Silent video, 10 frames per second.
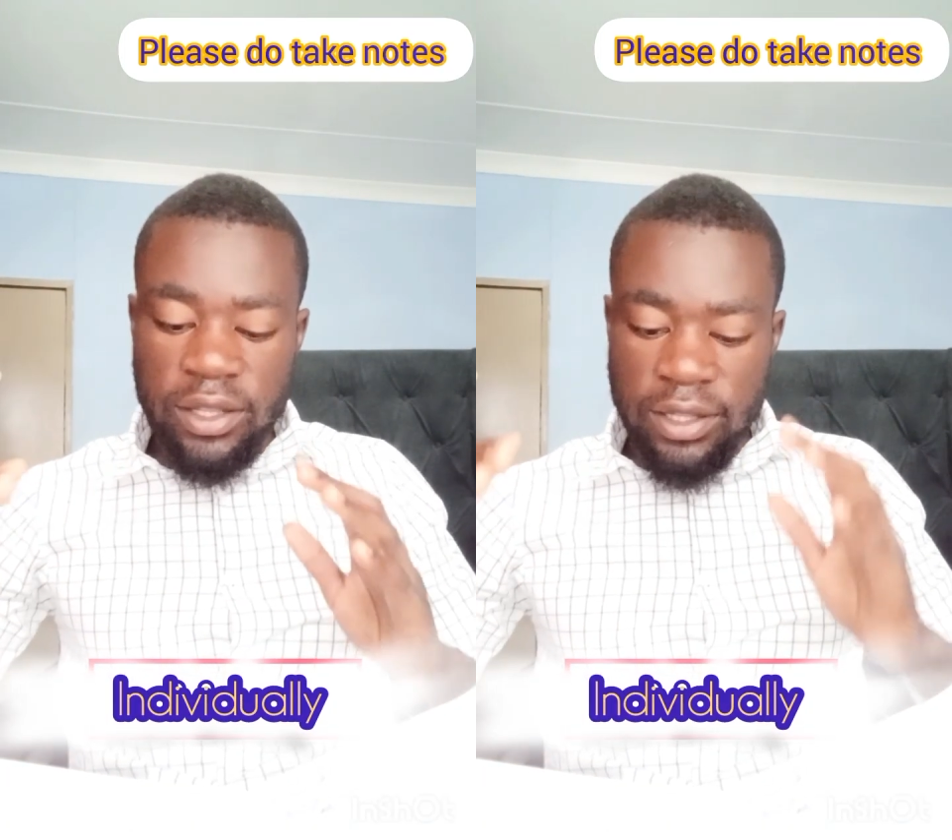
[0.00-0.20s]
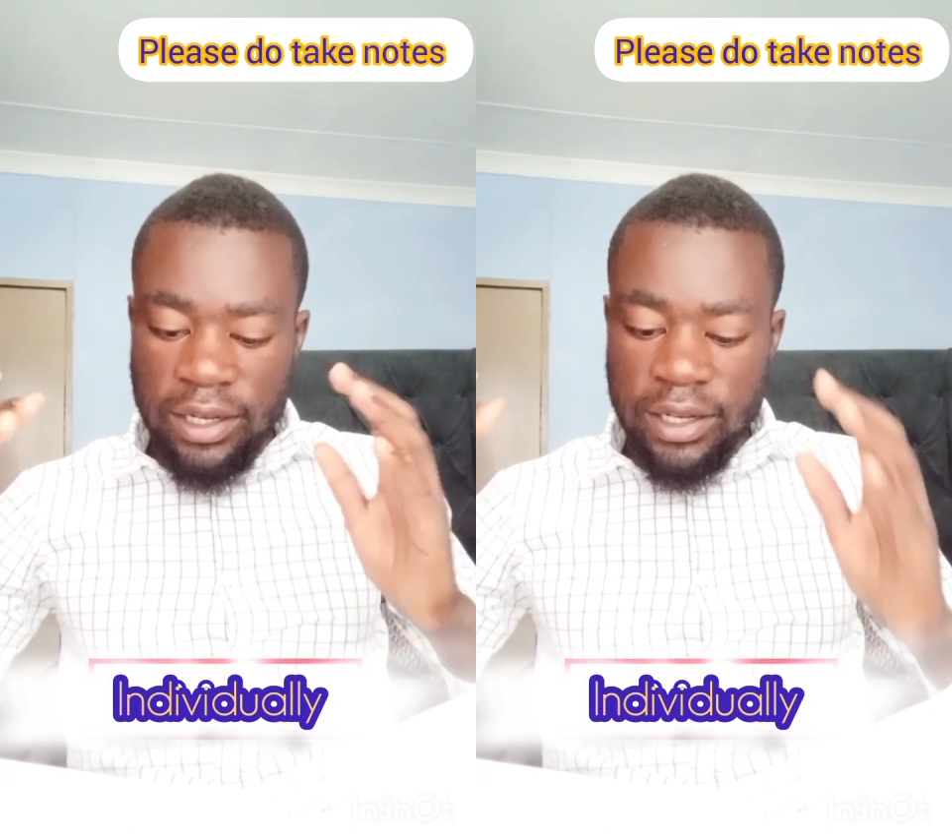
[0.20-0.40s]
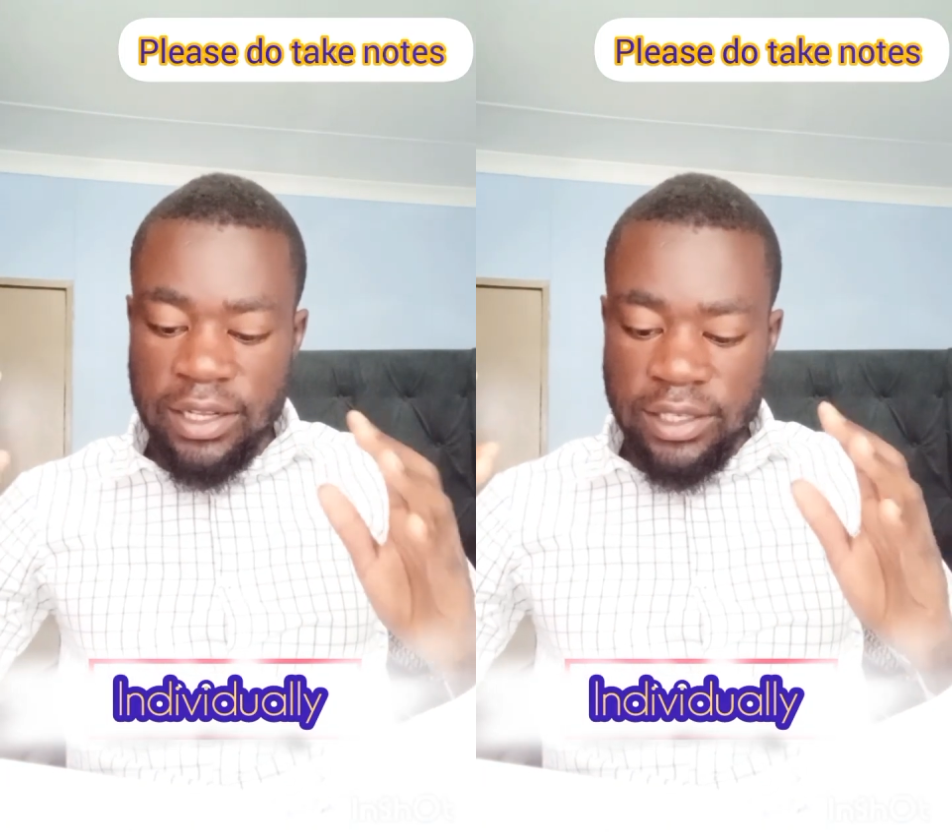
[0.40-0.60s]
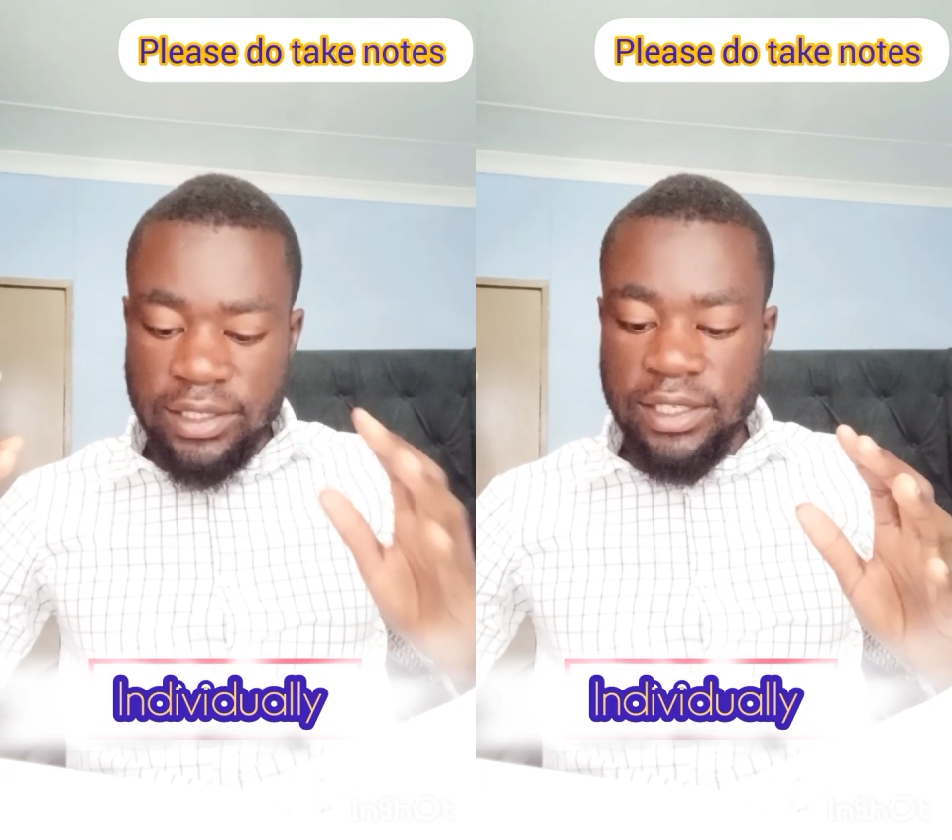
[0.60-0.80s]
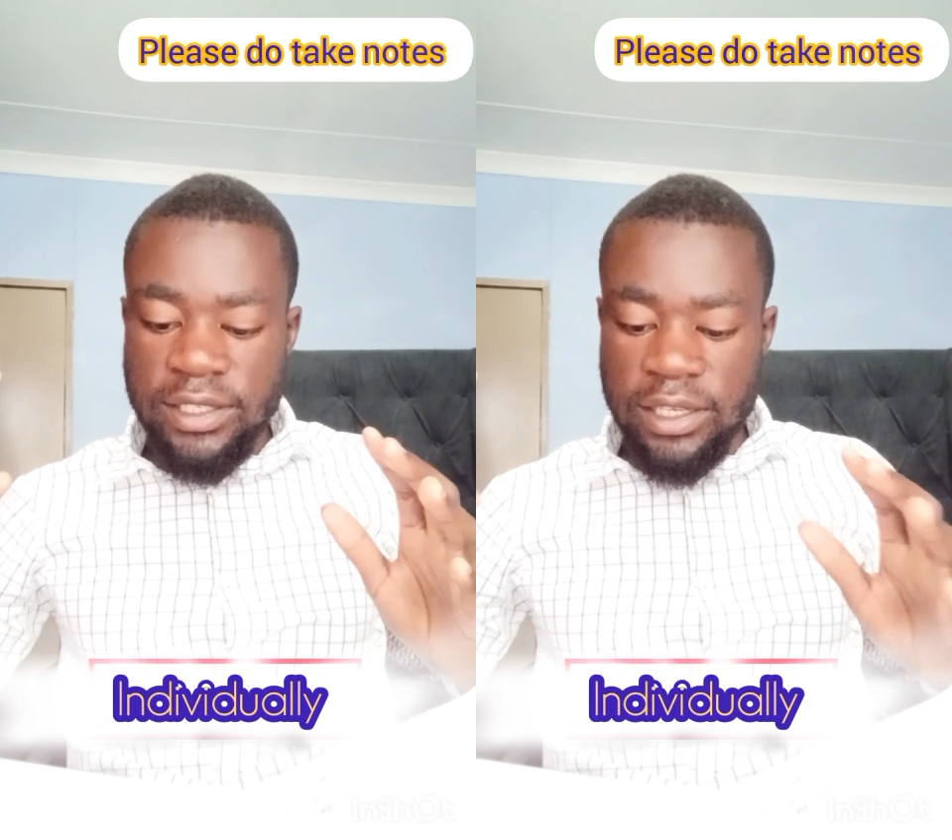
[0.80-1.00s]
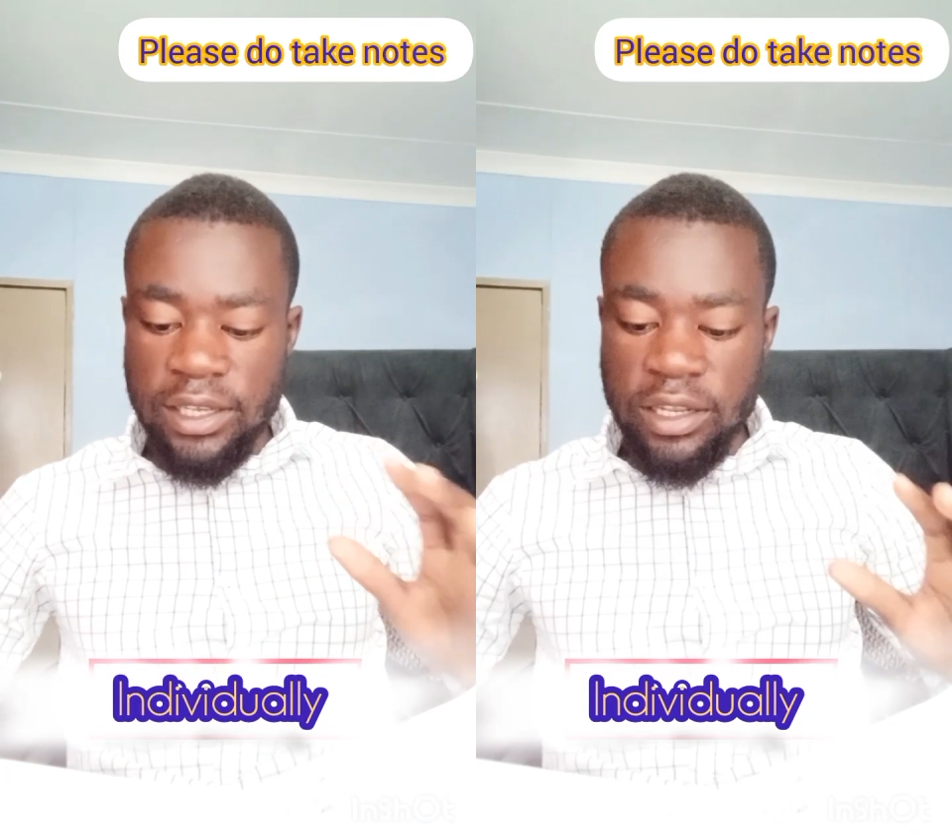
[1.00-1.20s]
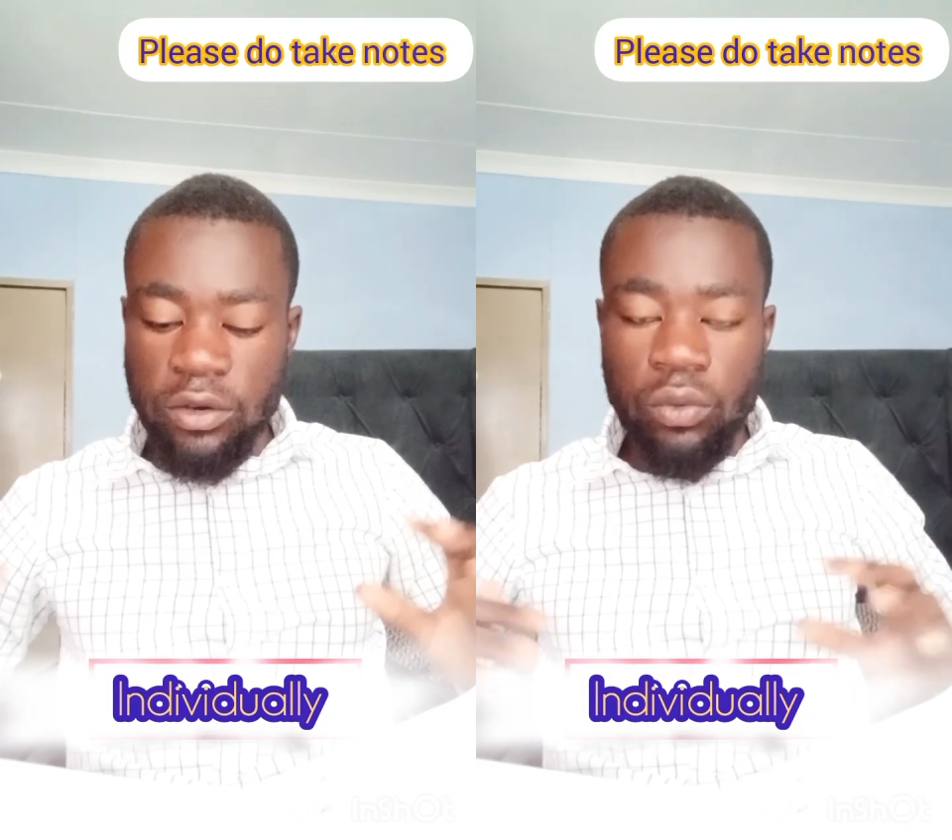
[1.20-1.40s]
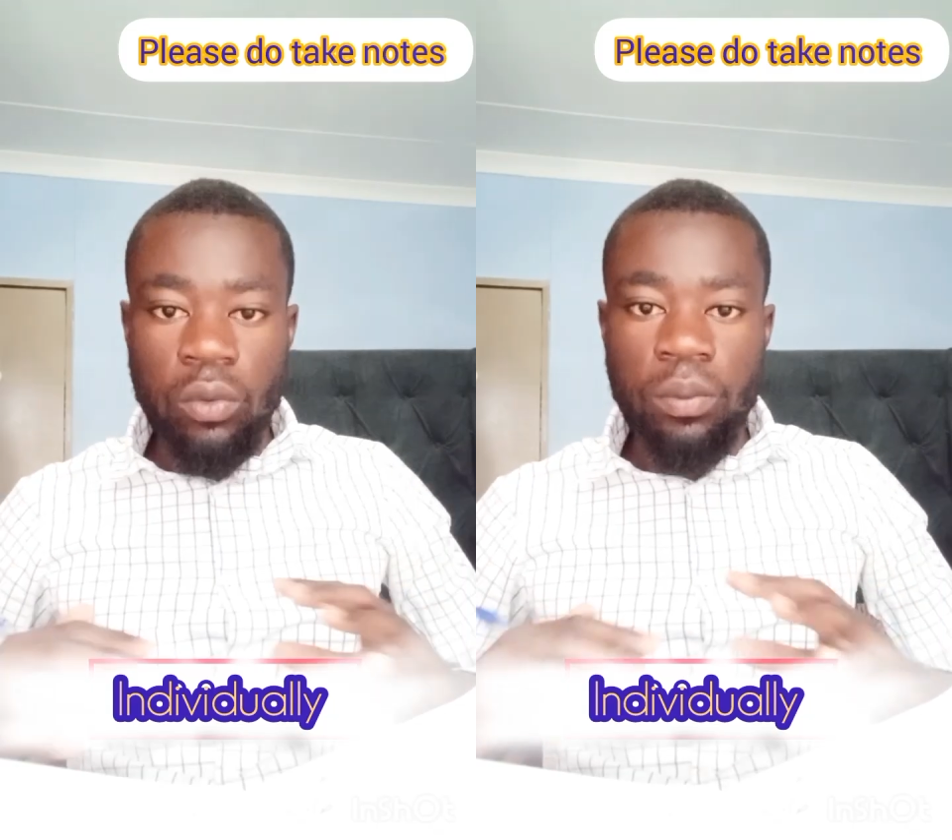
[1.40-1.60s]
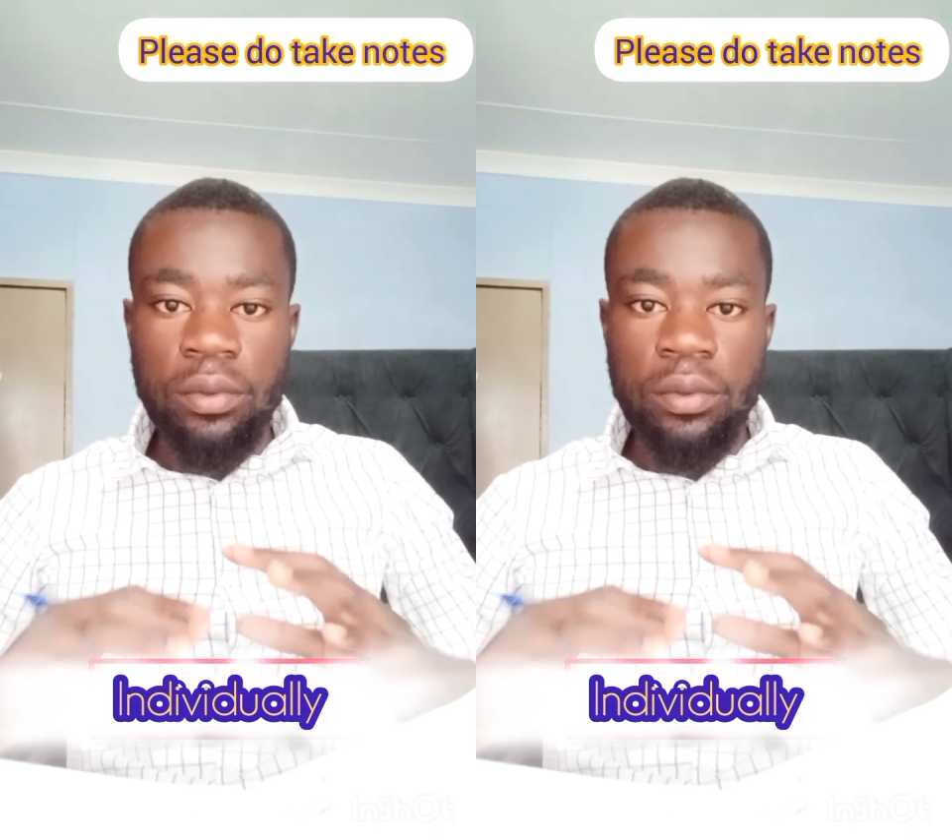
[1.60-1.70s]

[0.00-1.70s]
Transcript: the learners sit in a group.